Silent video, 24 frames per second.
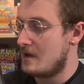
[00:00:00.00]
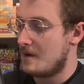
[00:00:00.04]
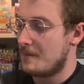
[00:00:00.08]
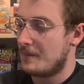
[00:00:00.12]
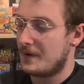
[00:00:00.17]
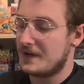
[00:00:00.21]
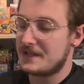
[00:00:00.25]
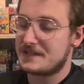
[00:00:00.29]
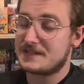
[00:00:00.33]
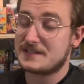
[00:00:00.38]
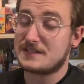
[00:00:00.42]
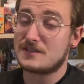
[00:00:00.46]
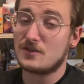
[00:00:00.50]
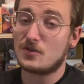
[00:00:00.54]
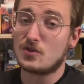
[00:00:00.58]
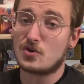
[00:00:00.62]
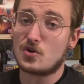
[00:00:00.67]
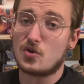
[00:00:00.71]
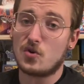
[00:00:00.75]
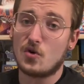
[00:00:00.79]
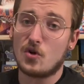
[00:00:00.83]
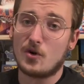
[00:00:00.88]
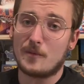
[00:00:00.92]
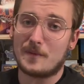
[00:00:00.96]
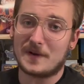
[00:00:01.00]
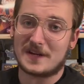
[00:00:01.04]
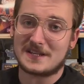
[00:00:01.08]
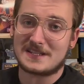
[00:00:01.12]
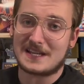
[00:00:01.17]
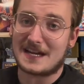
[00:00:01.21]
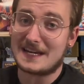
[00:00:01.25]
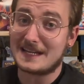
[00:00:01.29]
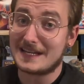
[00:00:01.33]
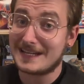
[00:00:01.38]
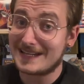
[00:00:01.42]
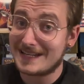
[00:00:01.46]
But it's still cool because
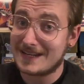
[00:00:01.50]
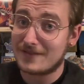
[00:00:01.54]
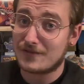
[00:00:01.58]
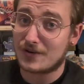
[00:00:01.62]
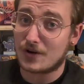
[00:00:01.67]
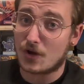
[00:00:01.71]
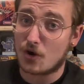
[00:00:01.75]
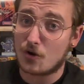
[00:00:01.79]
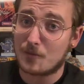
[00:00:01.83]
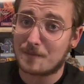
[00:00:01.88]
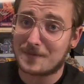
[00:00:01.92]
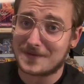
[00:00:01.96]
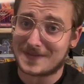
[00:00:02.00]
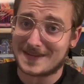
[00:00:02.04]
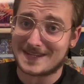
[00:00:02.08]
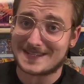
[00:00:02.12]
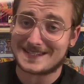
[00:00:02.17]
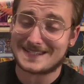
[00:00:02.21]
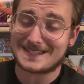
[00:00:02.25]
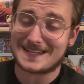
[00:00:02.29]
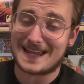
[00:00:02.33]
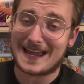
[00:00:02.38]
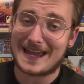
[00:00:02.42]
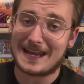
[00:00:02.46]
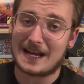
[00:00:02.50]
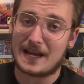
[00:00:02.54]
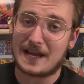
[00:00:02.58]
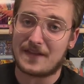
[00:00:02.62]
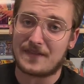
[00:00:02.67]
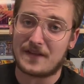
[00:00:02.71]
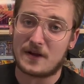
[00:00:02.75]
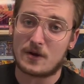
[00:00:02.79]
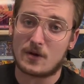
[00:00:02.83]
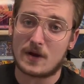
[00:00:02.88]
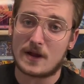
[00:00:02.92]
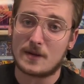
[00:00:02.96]
I didn't even open the set and
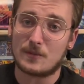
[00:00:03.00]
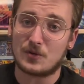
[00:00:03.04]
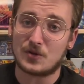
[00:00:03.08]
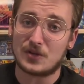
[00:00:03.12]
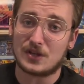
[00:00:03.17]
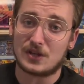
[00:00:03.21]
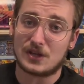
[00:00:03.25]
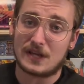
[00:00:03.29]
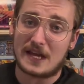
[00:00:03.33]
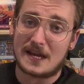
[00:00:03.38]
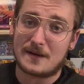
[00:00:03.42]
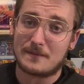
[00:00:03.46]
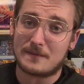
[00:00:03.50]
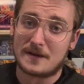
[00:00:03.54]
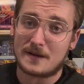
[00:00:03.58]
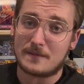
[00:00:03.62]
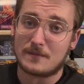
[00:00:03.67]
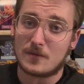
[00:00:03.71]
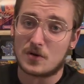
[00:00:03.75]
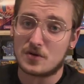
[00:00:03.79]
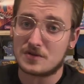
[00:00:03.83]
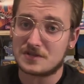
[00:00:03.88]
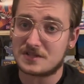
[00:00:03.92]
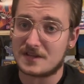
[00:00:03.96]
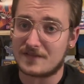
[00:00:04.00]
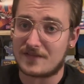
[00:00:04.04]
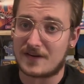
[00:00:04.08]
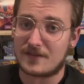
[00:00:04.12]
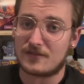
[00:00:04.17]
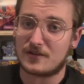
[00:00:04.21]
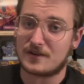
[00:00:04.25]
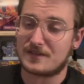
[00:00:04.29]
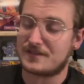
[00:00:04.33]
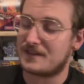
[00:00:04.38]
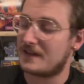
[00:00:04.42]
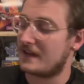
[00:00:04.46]
they were able to lend me most of
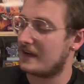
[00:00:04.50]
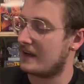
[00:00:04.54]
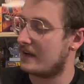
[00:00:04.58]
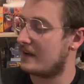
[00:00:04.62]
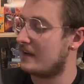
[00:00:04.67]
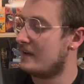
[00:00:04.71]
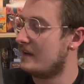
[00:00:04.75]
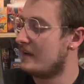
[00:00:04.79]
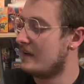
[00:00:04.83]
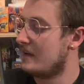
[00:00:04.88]
everything.